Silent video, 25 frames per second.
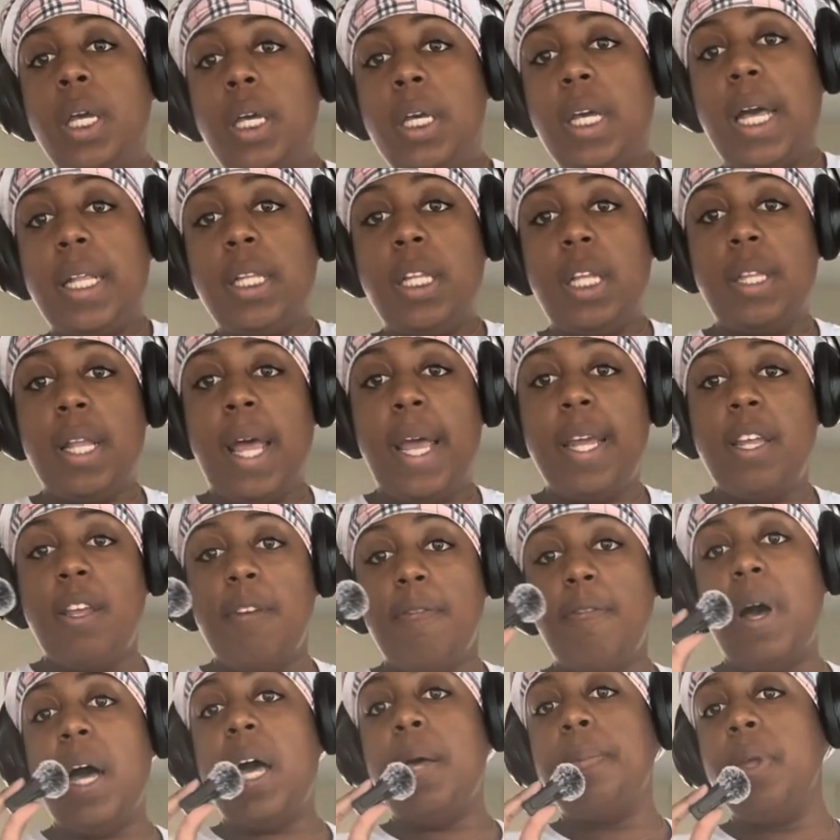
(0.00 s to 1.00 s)
got the
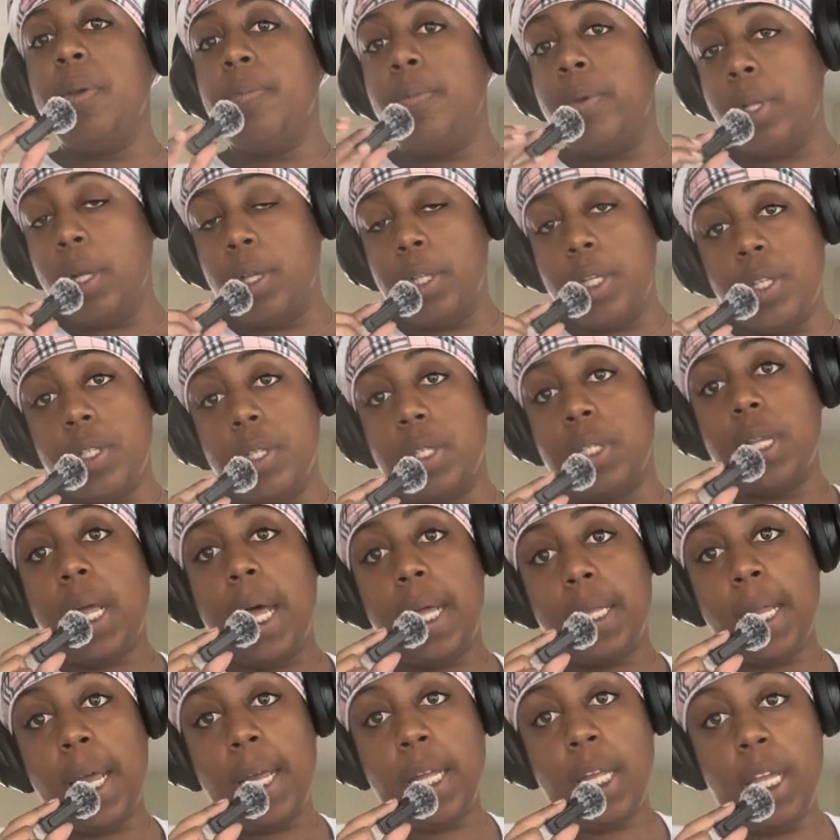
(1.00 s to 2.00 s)
Nike vibe, even though this is
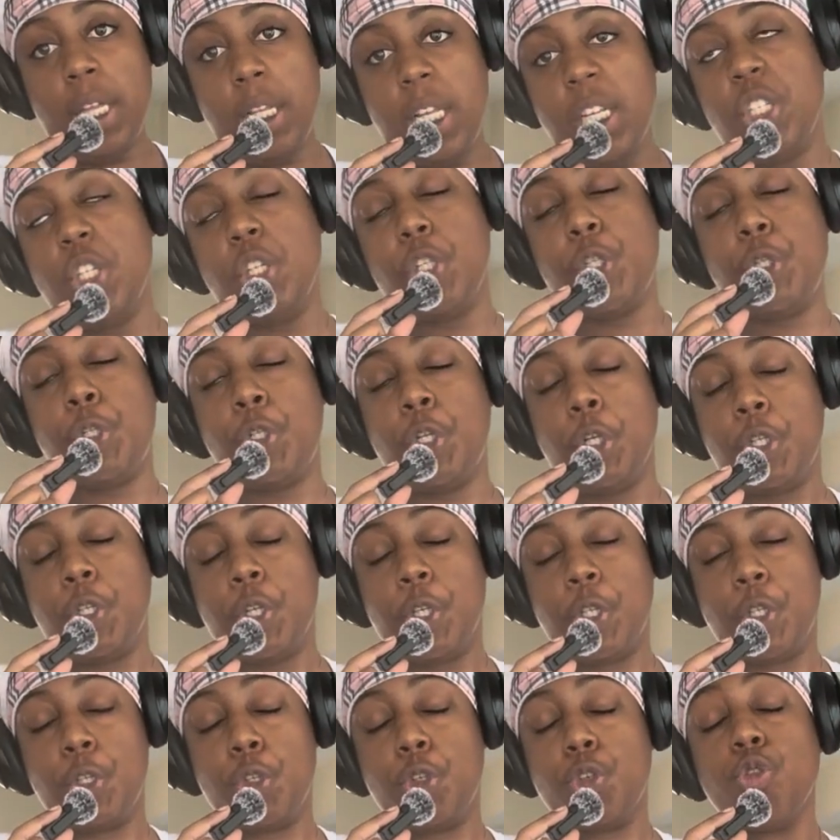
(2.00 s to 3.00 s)
not Nike. This is just
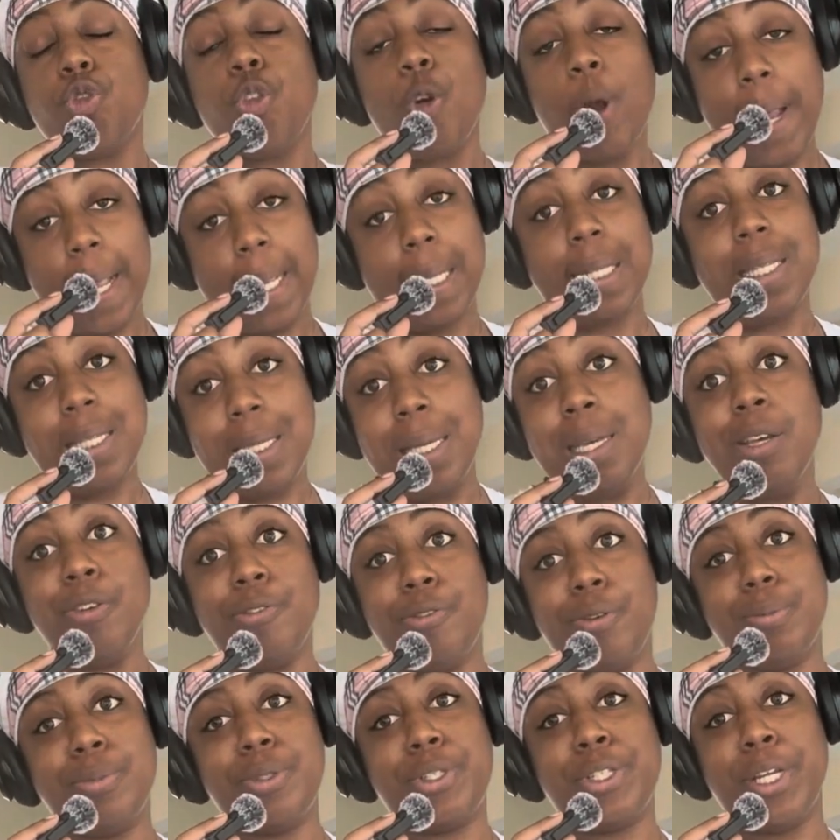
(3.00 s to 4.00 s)
straight
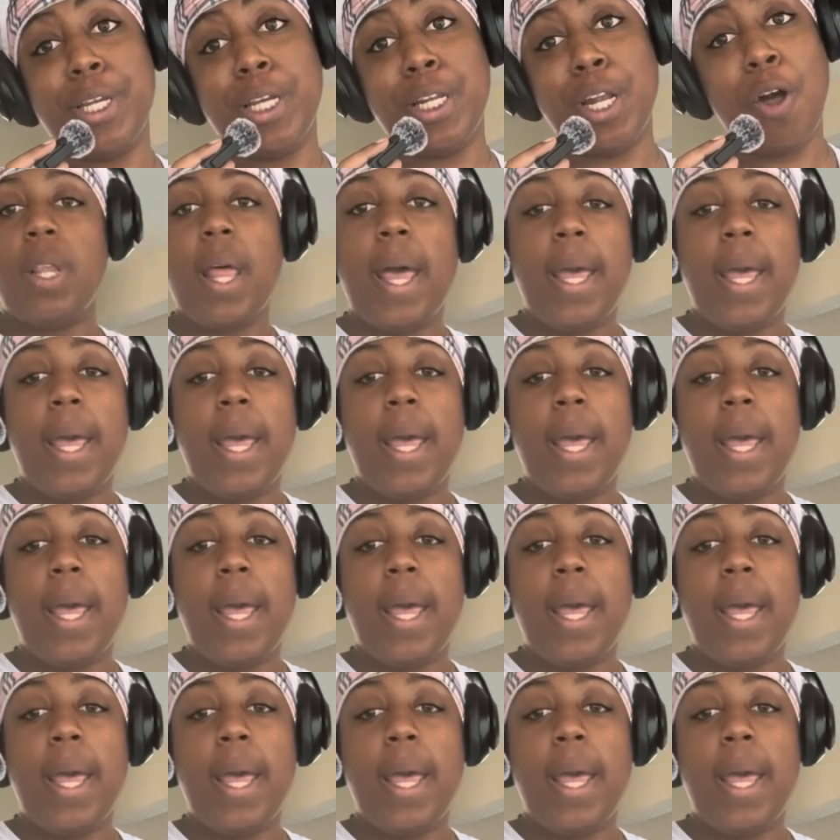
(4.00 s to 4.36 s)
from Shein.